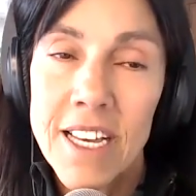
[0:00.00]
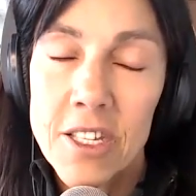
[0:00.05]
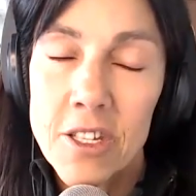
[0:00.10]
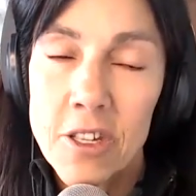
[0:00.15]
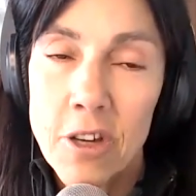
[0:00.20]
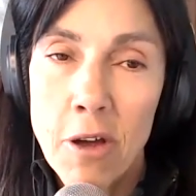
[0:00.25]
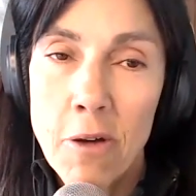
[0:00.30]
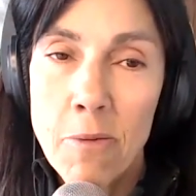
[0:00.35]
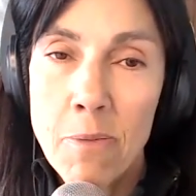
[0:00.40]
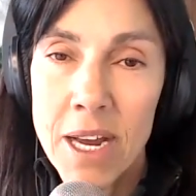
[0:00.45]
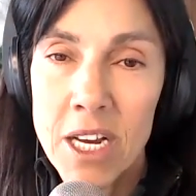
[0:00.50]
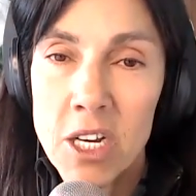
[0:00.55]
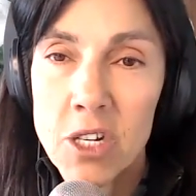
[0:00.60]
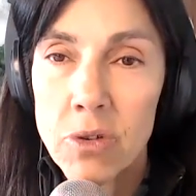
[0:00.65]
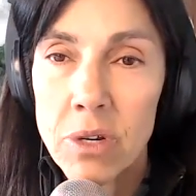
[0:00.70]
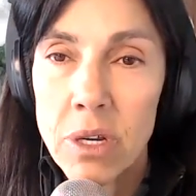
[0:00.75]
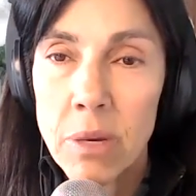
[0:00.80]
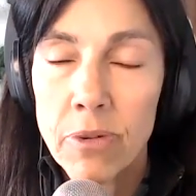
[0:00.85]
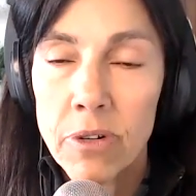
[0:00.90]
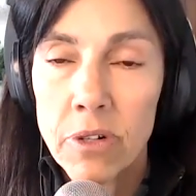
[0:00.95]
So make
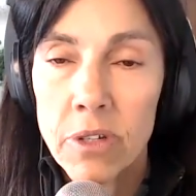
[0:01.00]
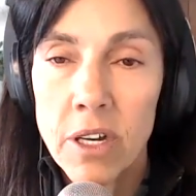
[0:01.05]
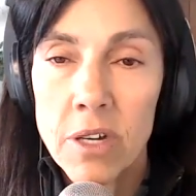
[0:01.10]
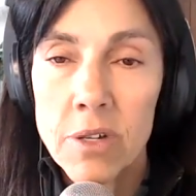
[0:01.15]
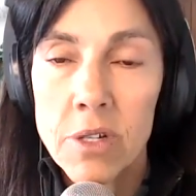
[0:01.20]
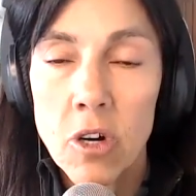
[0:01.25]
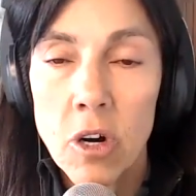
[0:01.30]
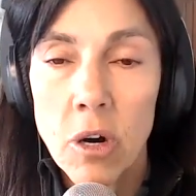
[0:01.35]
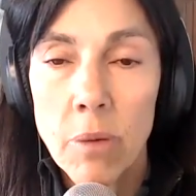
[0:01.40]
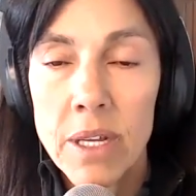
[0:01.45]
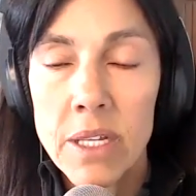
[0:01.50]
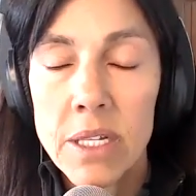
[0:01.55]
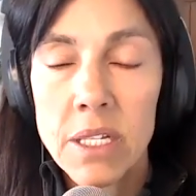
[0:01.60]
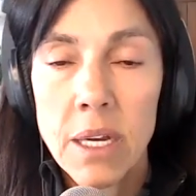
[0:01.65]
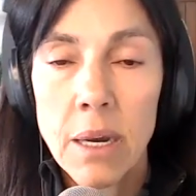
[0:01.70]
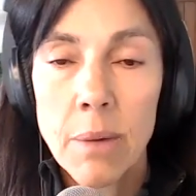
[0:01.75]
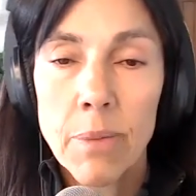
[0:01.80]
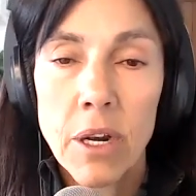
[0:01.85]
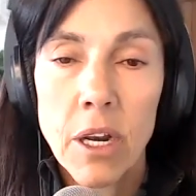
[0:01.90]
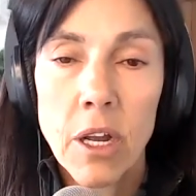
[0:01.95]
sure you put those comments
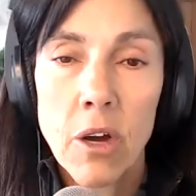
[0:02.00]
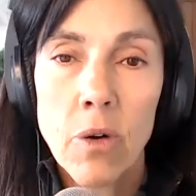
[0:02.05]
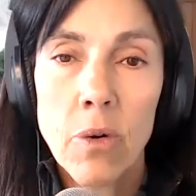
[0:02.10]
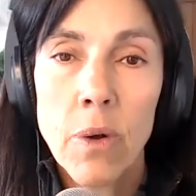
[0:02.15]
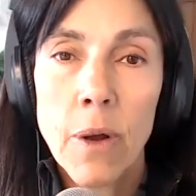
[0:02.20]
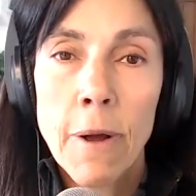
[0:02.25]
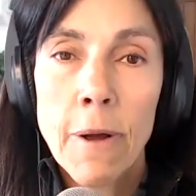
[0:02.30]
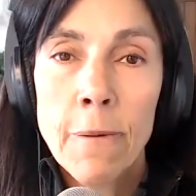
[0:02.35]
down below